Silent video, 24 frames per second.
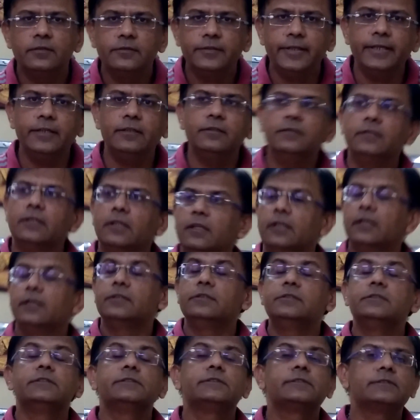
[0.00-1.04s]
Then
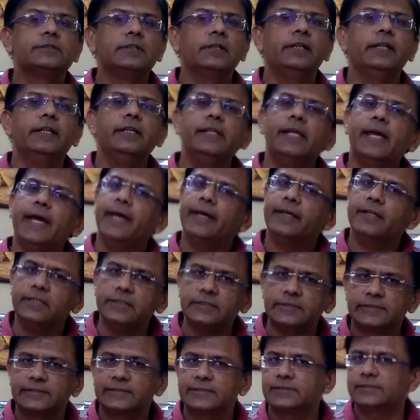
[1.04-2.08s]
certain
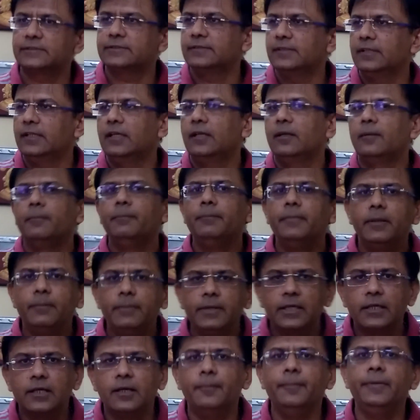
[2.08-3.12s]
errors may
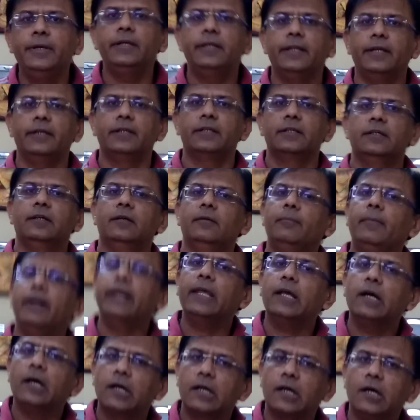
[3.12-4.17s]
be committed by
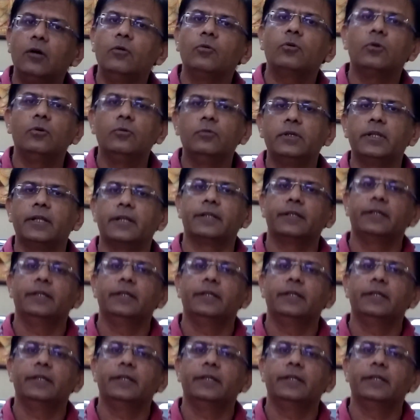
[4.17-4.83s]
account holder